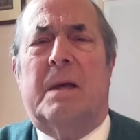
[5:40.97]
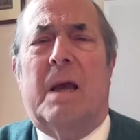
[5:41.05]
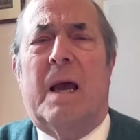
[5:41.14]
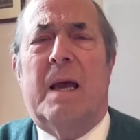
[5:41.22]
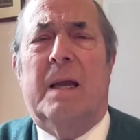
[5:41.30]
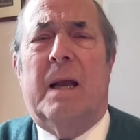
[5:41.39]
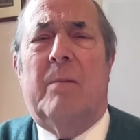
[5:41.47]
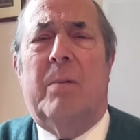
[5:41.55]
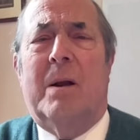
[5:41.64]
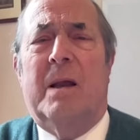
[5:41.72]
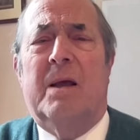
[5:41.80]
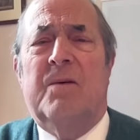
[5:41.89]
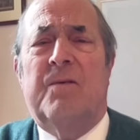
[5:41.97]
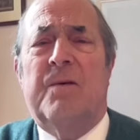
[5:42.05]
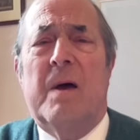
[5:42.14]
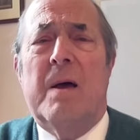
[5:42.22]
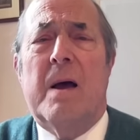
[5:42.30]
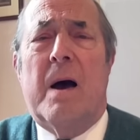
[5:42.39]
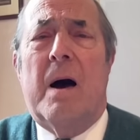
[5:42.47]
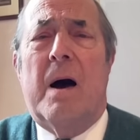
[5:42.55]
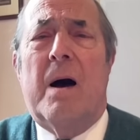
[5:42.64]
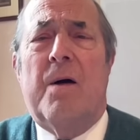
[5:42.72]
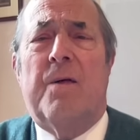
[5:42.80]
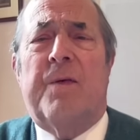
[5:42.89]
Kaine, I believe,
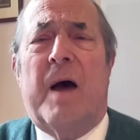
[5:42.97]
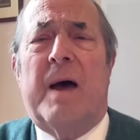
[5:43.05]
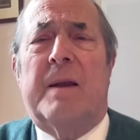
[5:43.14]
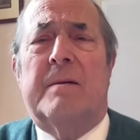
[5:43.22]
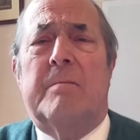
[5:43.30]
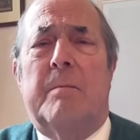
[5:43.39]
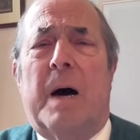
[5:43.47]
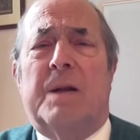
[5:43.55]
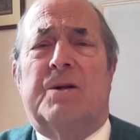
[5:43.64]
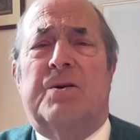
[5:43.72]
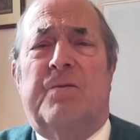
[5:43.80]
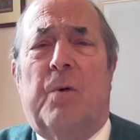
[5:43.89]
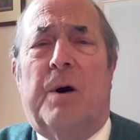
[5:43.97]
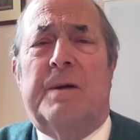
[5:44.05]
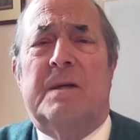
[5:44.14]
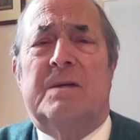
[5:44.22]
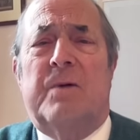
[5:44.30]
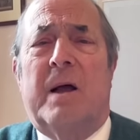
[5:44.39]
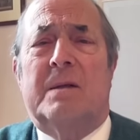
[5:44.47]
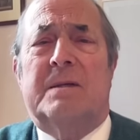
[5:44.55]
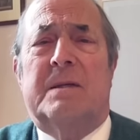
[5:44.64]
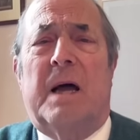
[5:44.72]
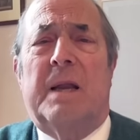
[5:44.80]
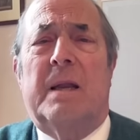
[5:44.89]
uh, that much of what Israel's
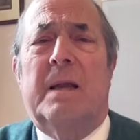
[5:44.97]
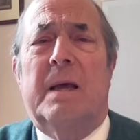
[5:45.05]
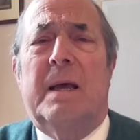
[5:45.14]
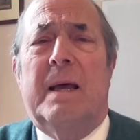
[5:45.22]
done